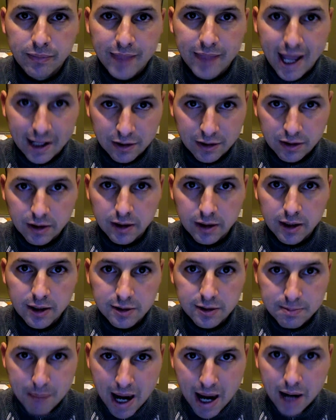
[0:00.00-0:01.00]
That
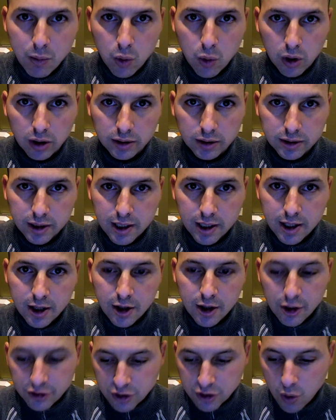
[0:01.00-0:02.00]
is my world.
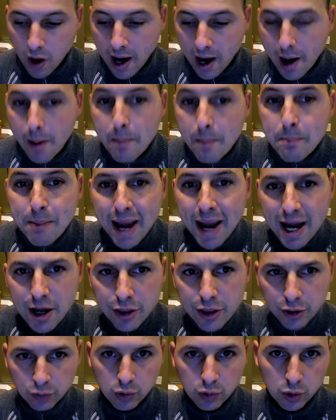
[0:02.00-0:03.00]
So I
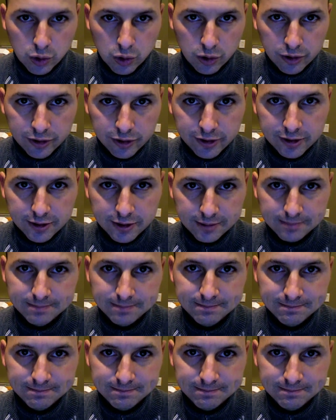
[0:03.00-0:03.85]
obey the rules,